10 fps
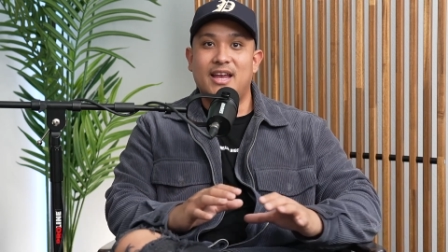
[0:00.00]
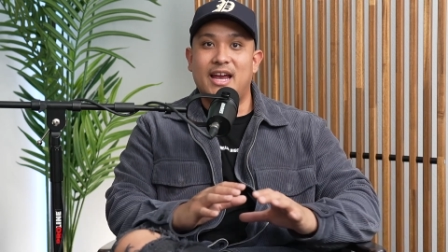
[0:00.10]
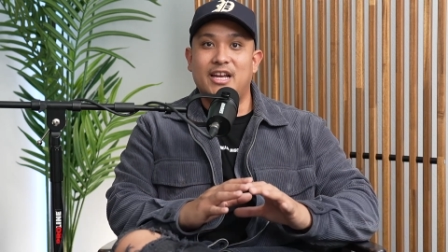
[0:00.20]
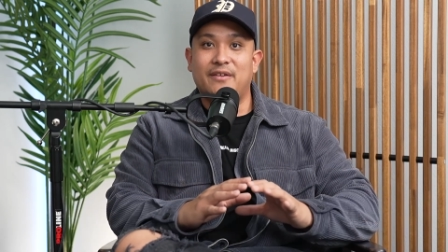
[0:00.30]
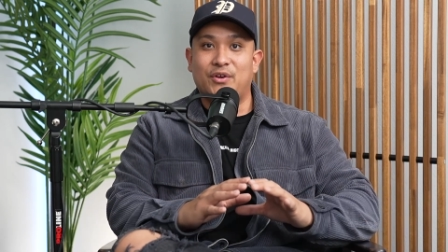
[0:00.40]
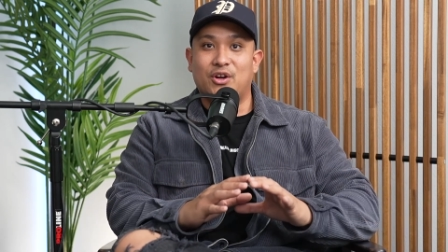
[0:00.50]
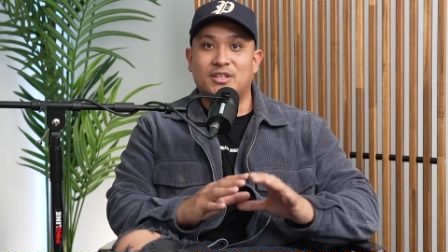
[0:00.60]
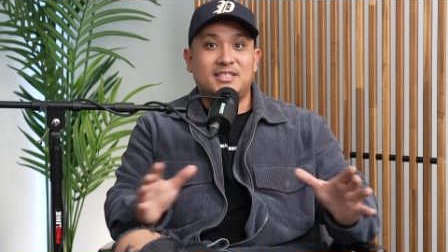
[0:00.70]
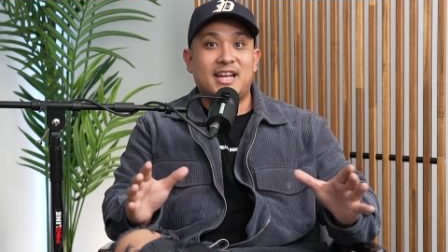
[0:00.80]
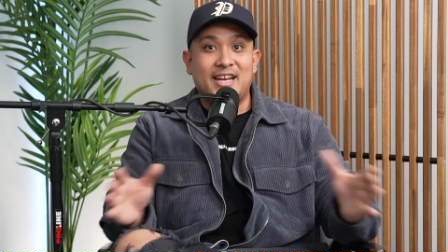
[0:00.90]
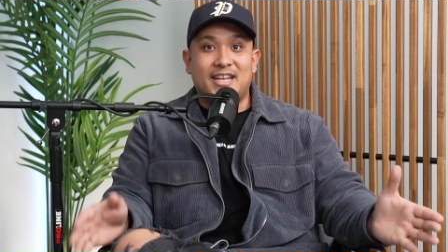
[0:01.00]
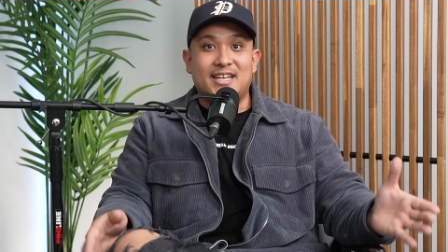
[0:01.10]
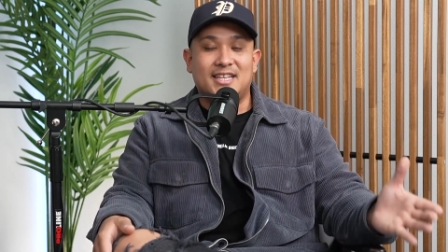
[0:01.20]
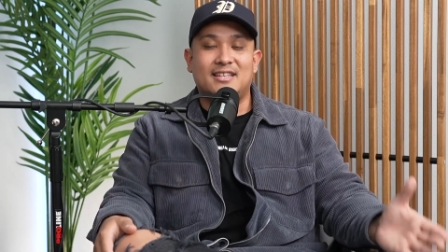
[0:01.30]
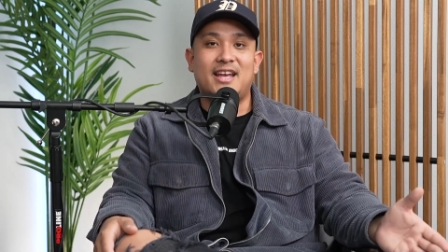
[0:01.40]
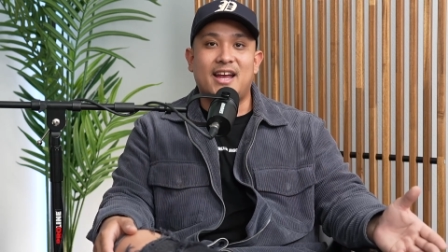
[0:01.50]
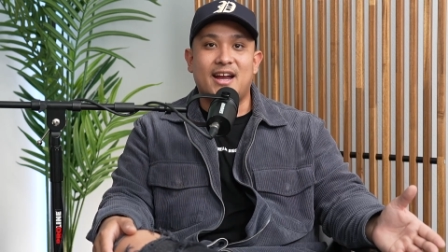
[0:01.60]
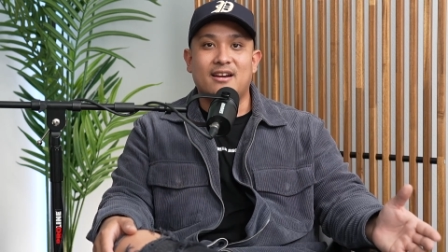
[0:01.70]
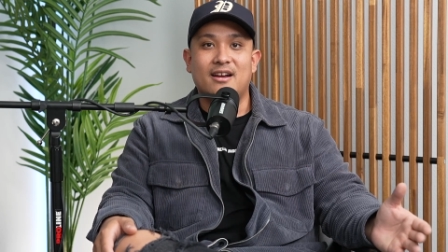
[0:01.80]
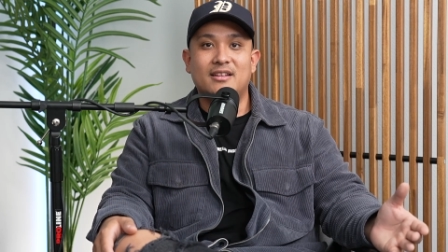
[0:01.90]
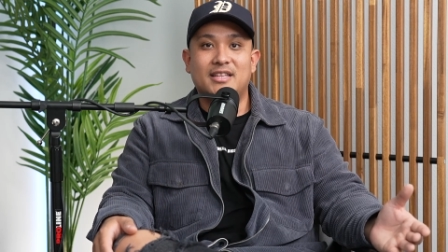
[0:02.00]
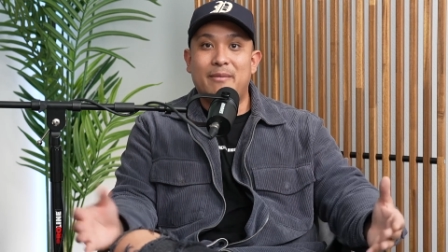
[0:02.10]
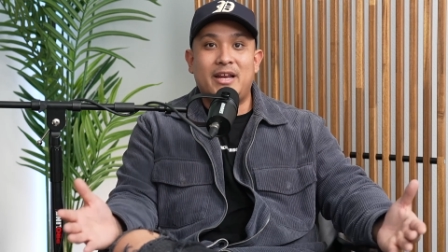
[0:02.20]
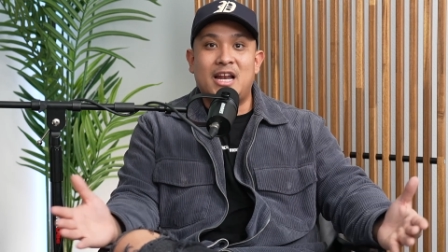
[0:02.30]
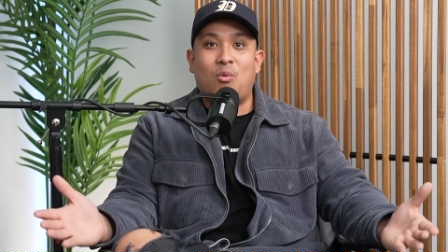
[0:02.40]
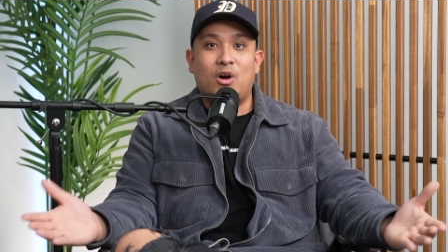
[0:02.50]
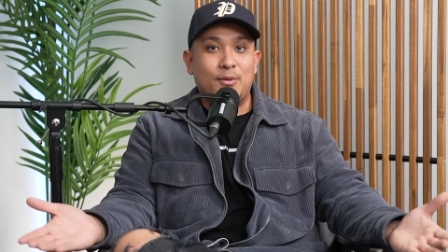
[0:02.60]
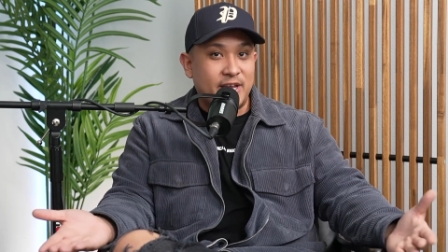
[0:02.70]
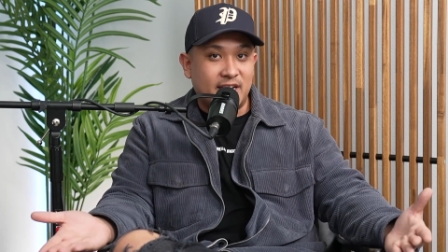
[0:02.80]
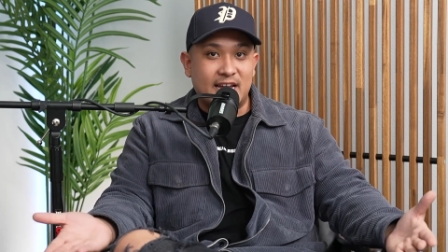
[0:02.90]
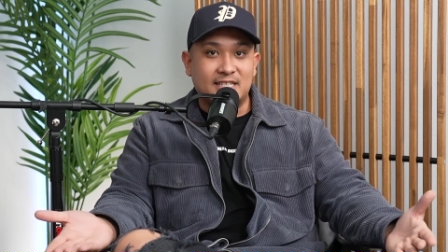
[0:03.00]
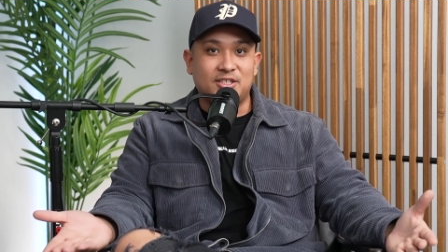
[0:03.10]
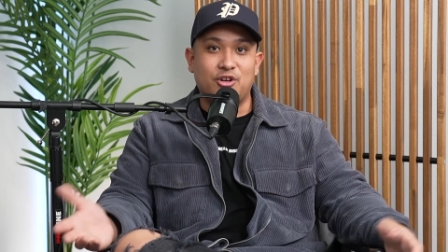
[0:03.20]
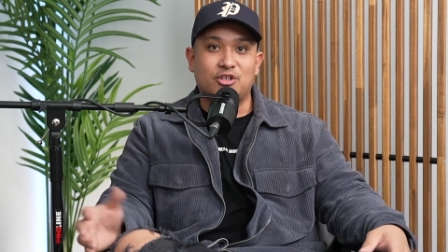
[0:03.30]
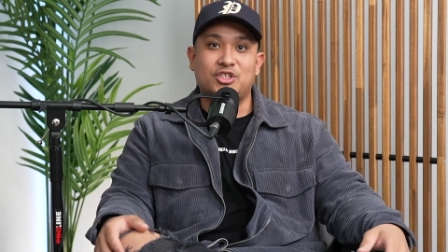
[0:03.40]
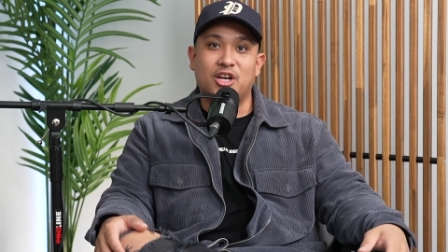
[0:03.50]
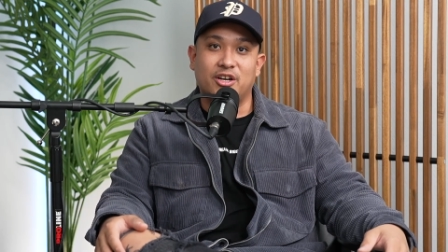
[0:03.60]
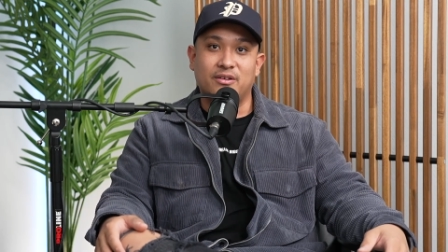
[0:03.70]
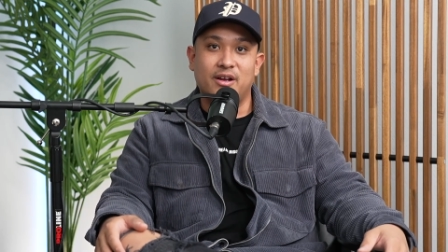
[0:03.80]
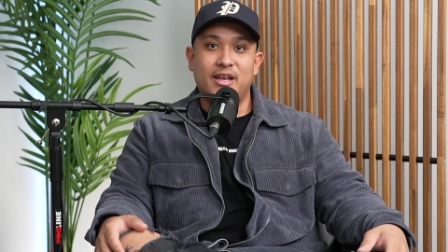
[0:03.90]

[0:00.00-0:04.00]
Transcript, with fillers: And if your aesthetic isn't there, they may not want to be a guest on your show.